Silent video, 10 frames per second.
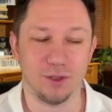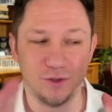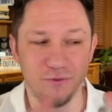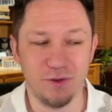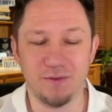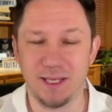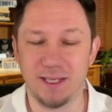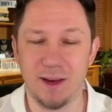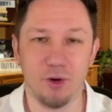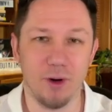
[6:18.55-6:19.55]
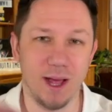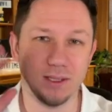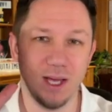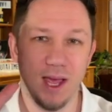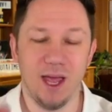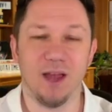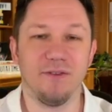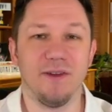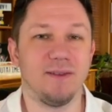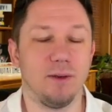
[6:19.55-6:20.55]
There's 50 Democrats and
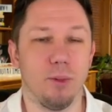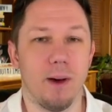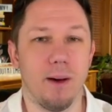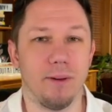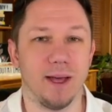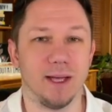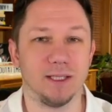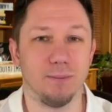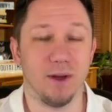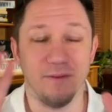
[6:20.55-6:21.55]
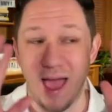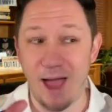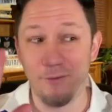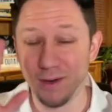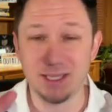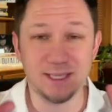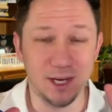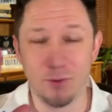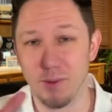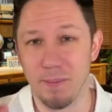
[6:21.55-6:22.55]
50 Republicans, but if every
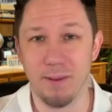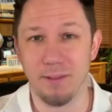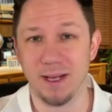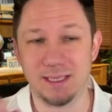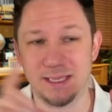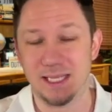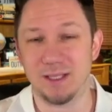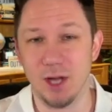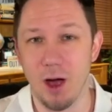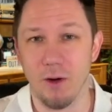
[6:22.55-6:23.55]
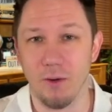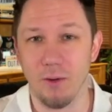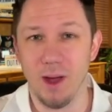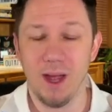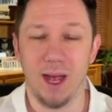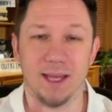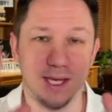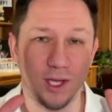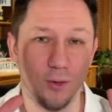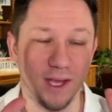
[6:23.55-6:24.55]
single Republican says no, and they
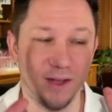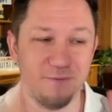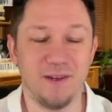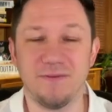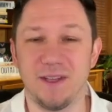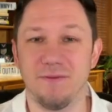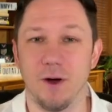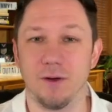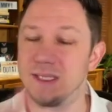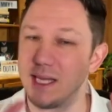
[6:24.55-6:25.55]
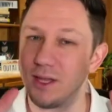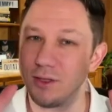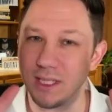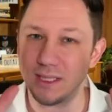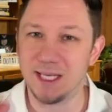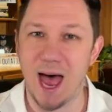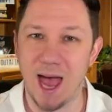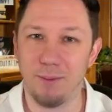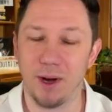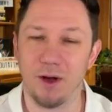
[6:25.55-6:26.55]
can only get 50 votes, then there's a
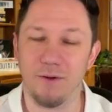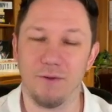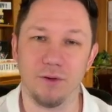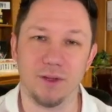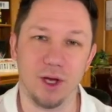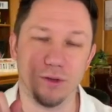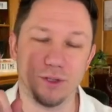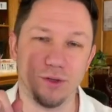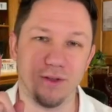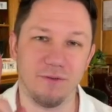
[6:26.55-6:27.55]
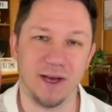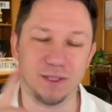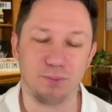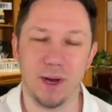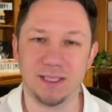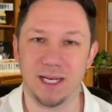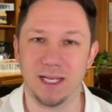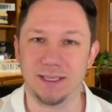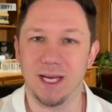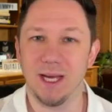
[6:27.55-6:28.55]
tiebreaker vote that goes to the Vice
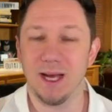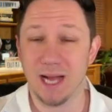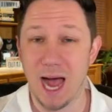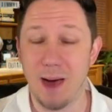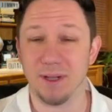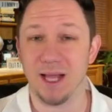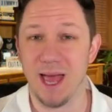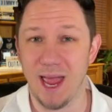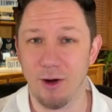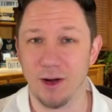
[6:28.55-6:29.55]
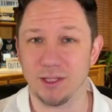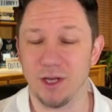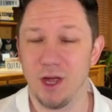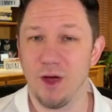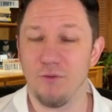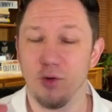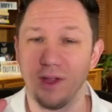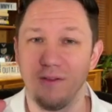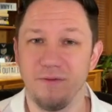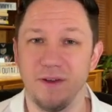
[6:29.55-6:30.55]
President, Kamala Harris, for
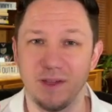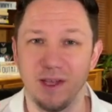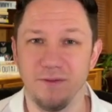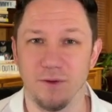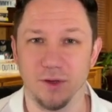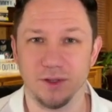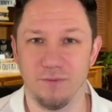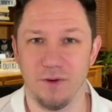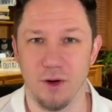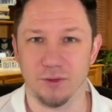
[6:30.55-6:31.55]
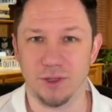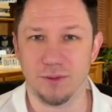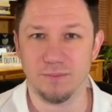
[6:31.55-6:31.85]
the 51st vote.